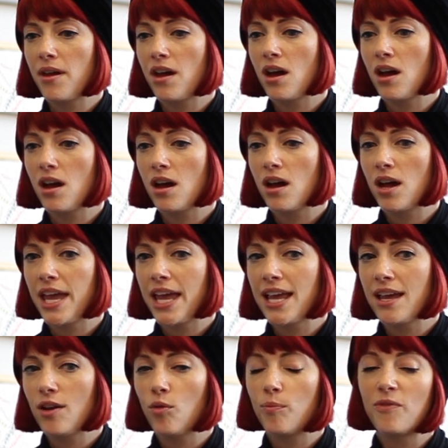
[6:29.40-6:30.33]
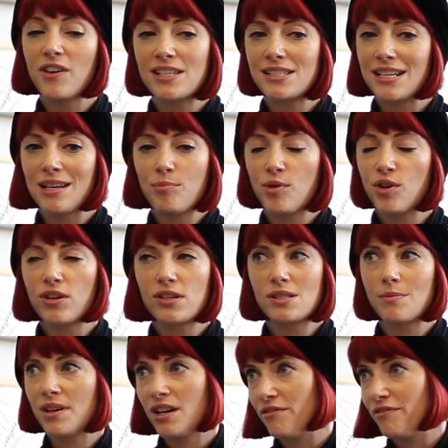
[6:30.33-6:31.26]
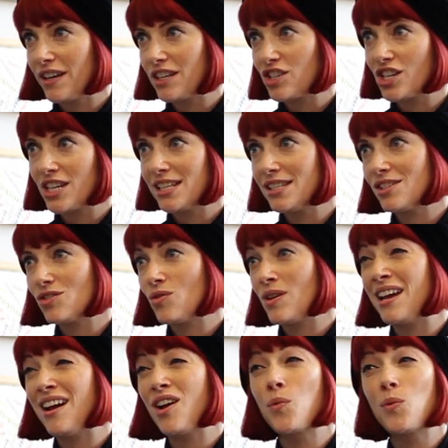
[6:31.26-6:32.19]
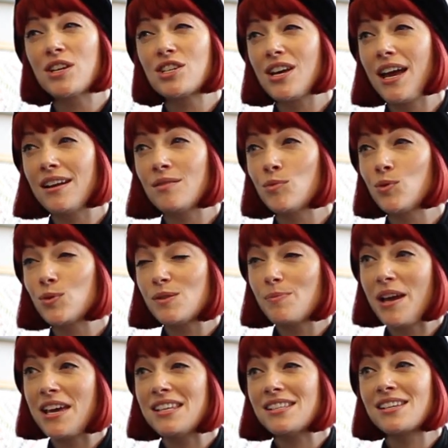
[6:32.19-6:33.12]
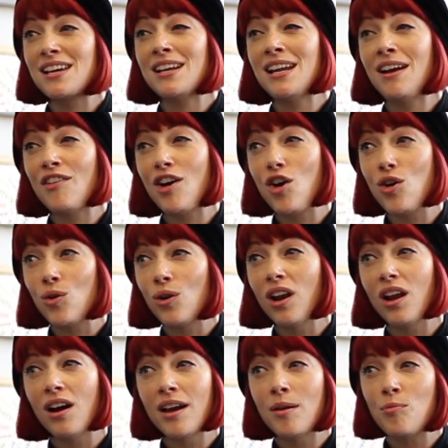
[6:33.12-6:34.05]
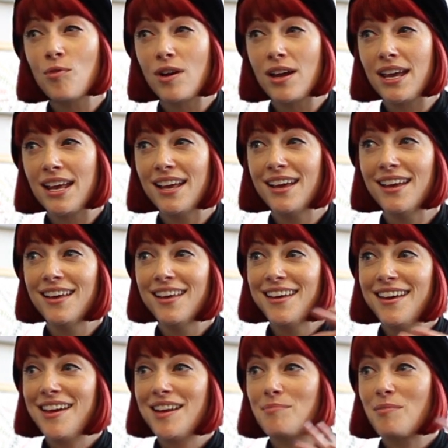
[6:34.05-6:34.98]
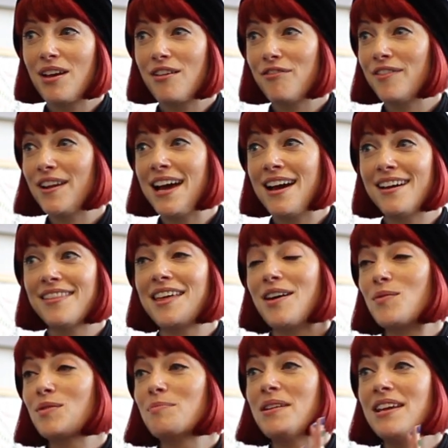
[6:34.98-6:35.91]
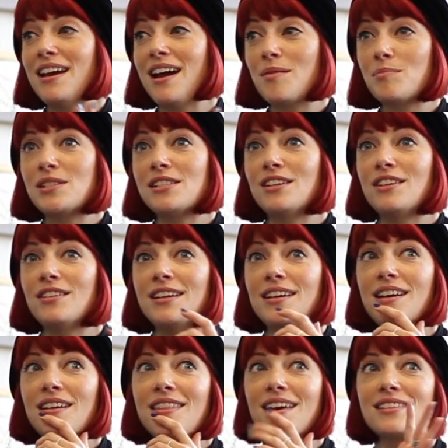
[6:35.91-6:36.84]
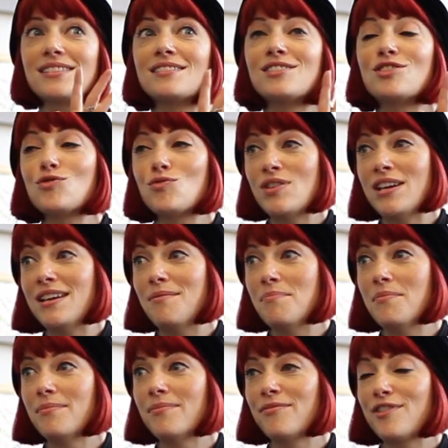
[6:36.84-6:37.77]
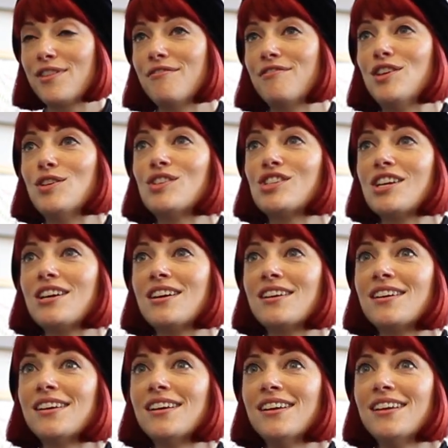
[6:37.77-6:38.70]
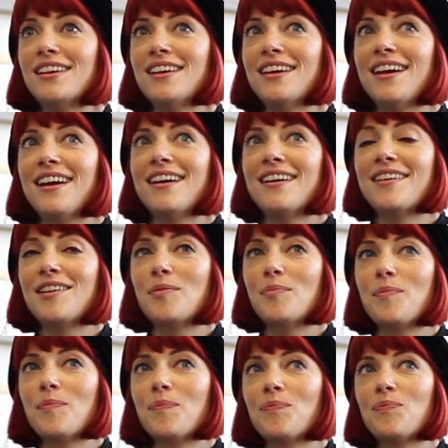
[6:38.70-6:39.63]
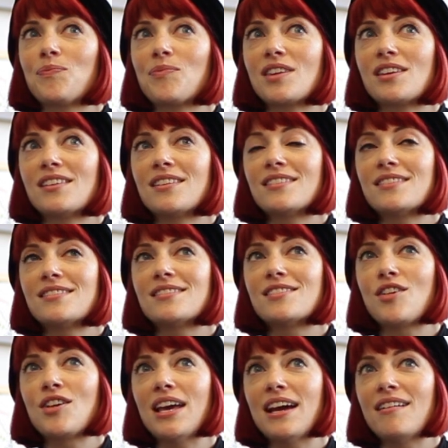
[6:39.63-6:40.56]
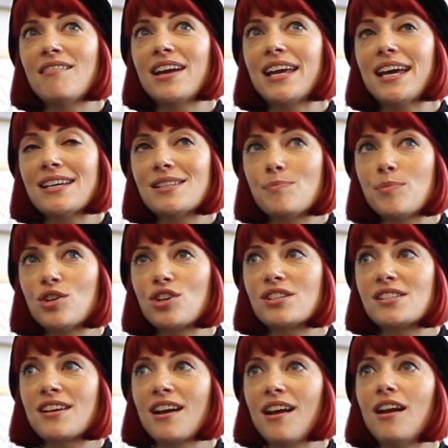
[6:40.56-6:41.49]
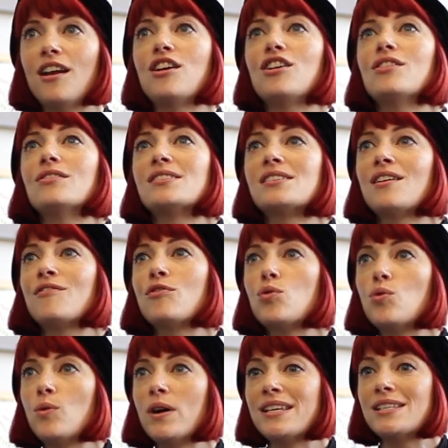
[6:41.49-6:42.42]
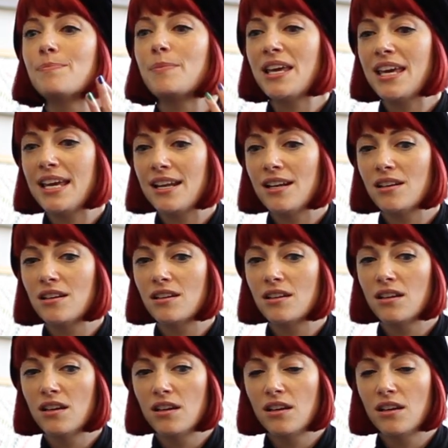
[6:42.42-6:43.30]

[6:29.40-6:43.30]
Obviously books about fashion history. I wish I had more space and could have a whole library in my flat. That would be that's a dream for the future. So yeah, I guess books and clothes have always been